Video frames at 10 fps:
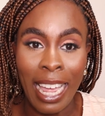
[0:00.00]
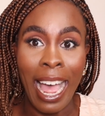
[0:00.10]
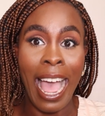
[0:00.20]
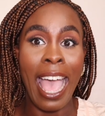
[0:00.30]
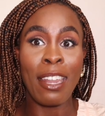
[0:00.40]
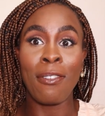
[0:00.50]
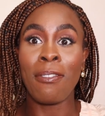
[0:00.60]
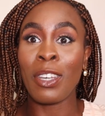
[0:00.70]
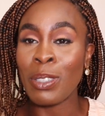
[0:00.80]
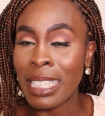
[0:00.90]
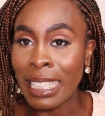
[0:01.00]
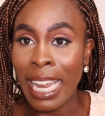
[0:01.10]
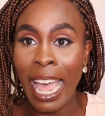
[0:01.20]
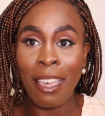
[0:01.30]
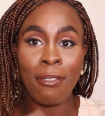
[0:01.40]
I had failed in
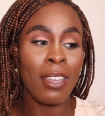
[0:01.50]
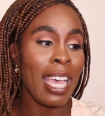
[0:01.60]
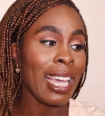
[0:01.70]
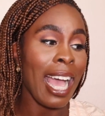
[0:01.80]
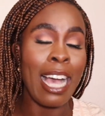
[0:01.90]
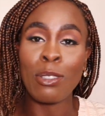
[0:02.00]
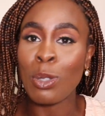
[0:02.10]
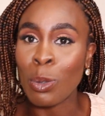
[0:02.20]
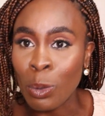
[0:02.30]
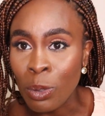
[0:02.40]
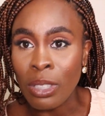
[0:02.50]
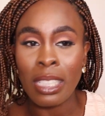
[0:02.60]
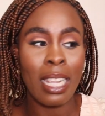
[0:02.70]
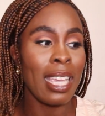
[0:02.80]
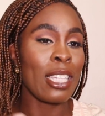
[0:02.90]
life, cancelled,
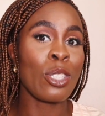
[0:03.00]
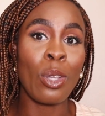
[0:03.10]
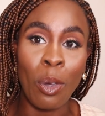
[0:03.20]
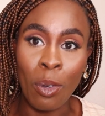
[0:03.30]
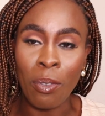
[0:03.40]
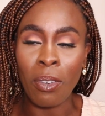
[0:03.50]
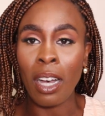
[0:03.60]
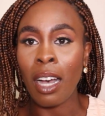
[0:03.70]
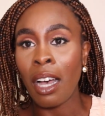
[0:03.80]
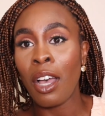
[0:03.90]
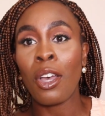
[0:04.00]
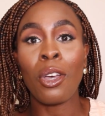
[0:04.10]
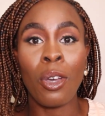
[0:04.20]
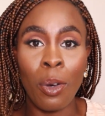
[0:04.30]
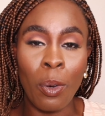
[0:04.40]
it's over,
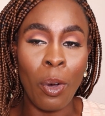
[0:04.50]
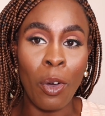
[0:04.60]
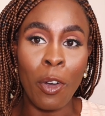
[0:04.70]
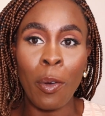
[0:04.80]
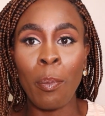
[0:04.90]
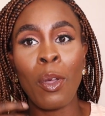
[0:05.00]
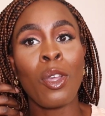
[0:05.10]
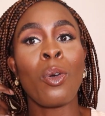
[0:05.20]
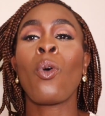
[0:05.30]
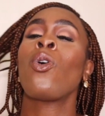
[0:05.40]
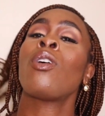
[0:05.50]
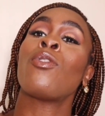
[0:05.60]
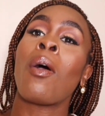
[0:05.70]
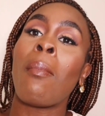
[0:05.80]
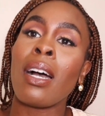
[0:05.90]
go home. All of
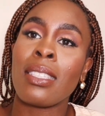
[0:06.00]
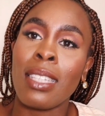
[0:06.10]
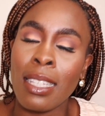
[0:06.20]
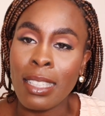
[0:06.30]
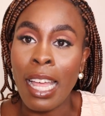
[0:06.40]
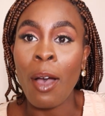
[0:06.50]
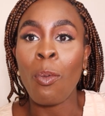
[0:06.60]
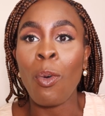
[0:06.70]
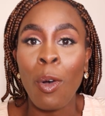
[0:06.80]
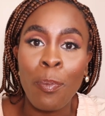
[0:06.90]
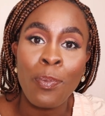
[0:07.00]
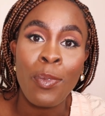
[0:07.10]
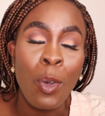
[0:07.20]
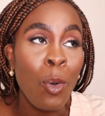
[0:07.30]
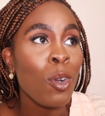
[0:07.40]
your masters, now what?
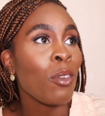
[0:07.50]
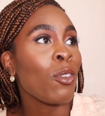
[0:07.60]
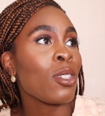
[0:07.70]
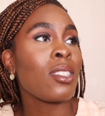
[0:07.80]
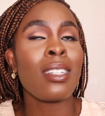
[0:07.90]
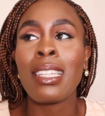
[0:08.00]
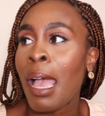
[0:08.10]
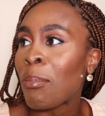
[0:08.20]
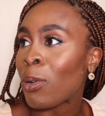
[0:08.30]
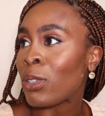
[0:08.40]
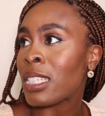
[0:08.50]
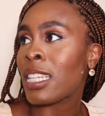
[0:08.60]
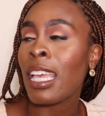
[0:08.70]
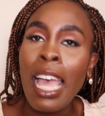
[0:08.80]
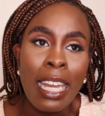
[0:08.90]
All of your study abroad,
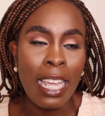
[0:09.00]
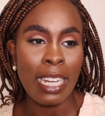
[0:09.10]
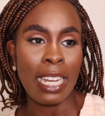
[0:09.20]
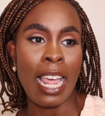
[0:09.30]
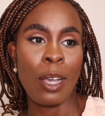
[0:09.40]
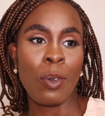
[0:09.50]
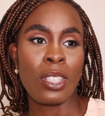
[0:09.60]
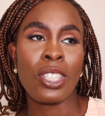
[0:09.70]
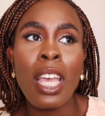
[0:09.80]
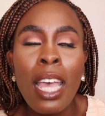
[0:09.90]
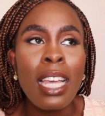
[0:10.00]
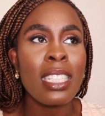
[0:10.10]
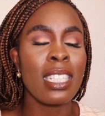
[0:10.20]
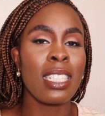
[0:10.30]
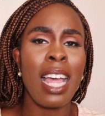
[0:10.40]
learning language.
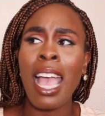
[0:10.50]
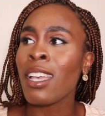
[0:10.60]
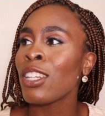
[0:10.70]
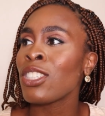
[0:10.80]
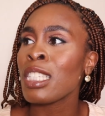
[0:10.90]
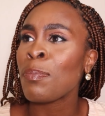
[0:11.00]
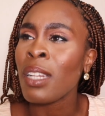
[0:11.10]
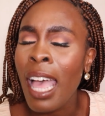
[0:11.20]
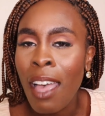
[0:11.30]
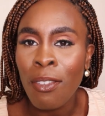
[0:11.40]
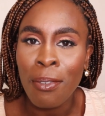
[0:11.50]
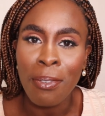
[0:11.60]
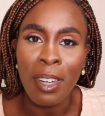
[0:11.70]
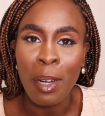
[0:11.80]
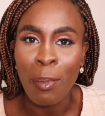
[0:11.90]
I could have just been having
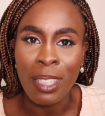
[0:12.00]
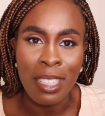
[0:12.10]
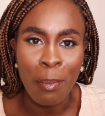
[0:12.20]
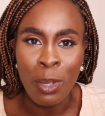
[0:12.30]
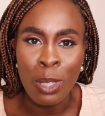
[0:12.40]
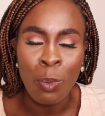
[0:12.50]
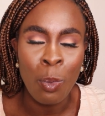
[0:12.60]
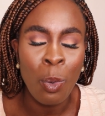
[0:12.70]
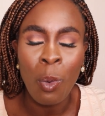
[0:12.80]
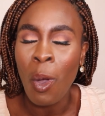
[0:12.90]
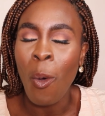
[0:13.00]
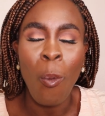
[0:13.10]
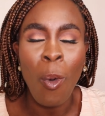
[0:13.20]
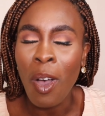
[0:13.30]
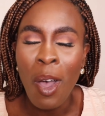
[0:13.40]
fun in my summers.
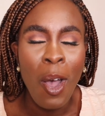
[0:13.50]
What?